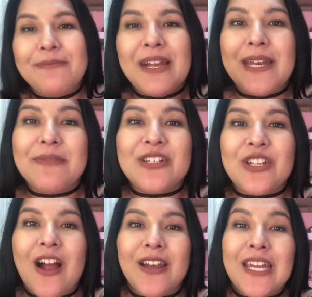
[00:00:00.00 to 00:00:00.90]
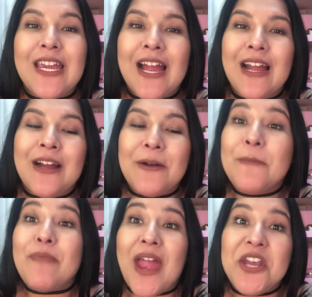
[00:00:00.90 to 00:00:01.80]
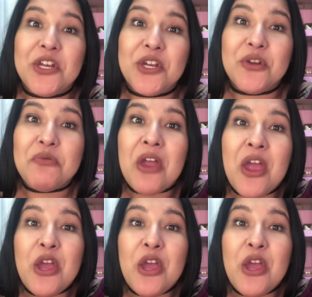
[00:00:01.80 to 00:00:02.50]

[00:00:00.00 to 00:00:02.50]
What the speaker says: My name is Johnny. I do